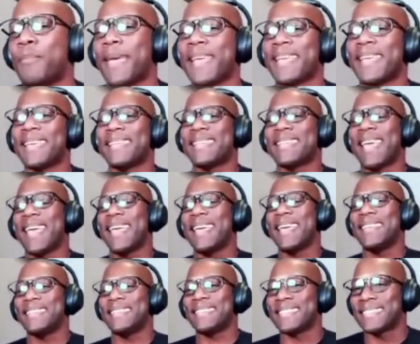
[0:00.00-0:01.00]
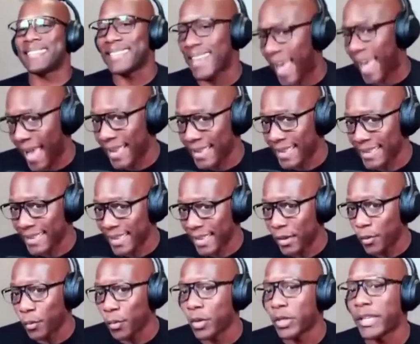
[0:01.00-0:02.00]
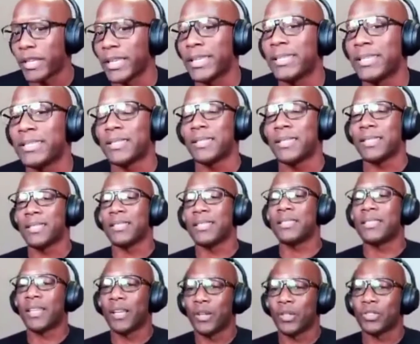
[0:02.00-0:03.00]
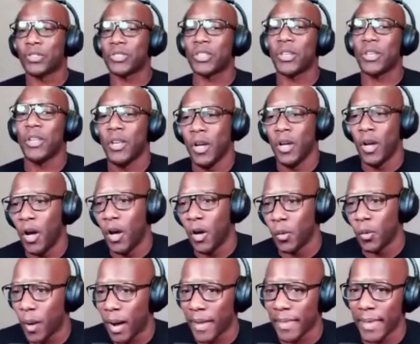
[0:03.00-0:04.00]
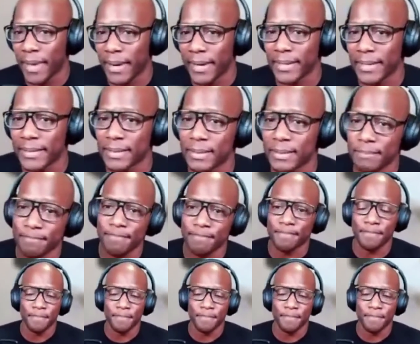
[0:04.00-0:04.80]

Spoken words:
to make it a snack. And we'll get into the details on why that is.